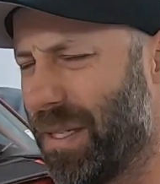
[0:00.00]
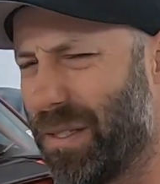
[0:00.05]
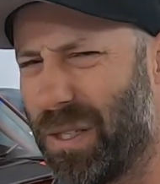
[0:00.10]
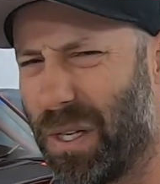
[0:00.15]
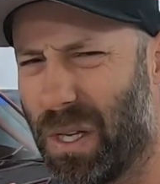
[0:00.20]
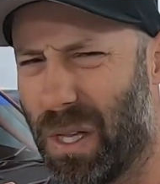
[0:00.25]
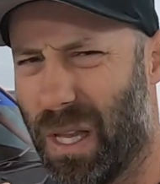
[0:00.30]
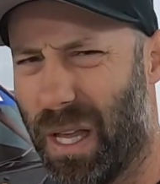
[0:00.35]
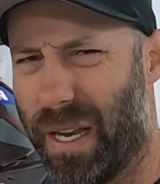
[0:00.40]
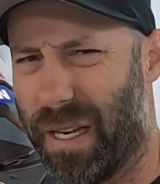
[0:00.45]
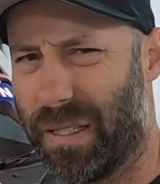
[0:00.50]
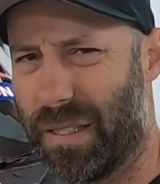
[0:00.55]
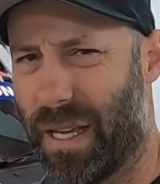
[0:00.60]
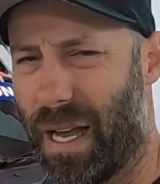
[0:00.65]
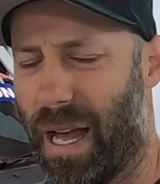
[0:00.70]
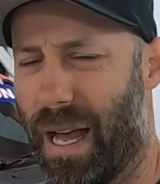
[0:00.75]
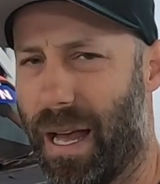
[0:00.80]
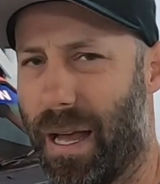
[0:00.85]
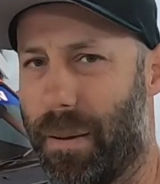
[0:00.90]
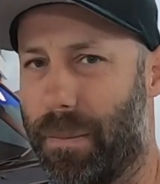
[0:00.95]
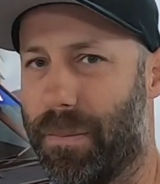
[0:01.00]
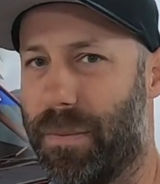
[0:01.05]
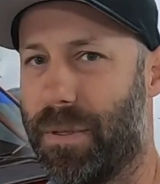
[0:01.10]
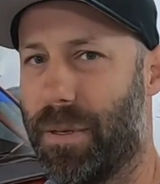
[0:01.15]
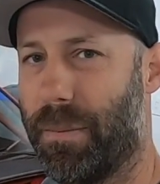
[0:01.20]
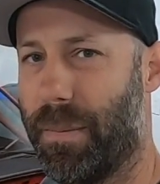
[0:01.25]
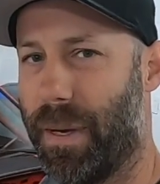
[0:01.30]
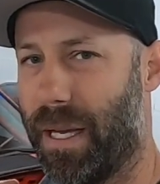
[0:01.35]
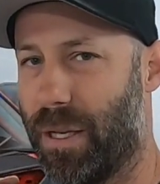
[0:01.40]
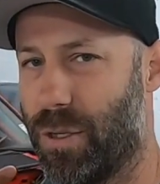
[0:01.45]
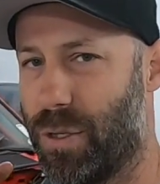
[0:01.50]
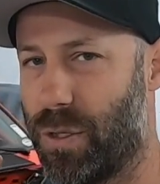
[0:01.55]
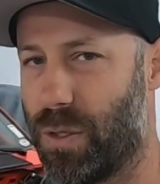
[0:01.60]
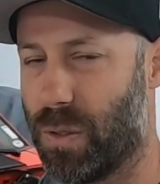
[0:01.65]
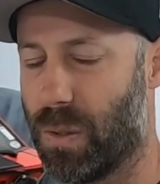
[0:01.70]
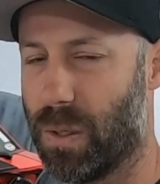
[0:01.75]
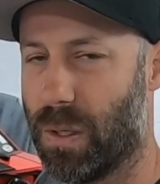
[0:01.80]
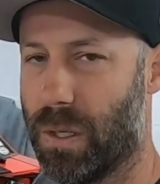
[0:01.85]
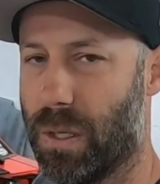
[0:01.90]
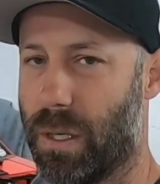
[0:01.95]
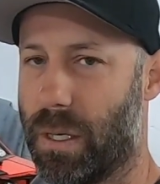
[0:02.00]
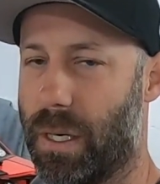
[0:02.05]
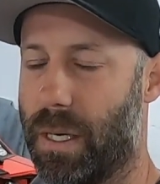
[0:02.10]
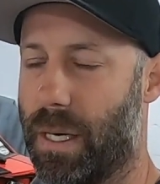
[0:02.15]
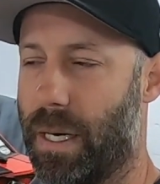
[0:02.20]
It took a lot of time to make sure